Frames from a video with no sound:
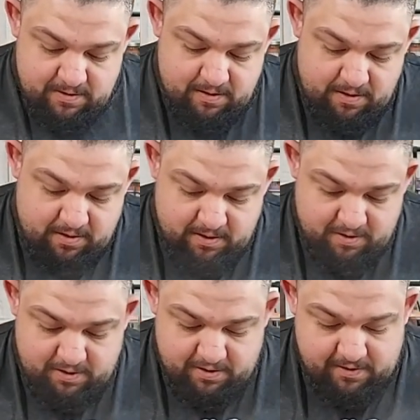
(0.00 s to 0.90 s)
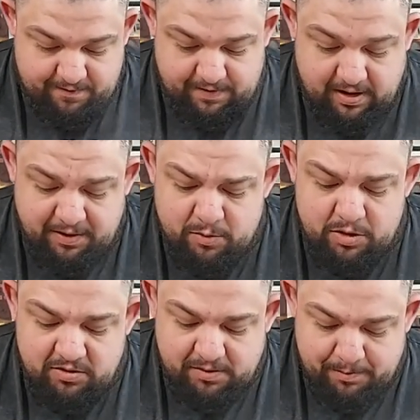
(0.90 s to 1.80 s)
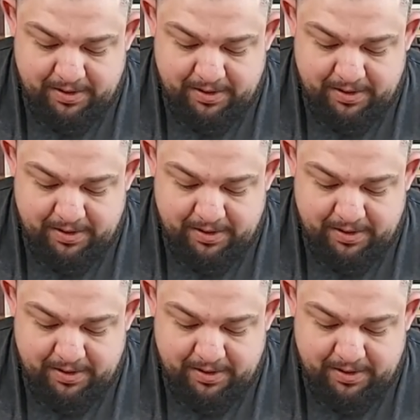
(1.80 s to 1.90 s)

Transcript: of, I think we're using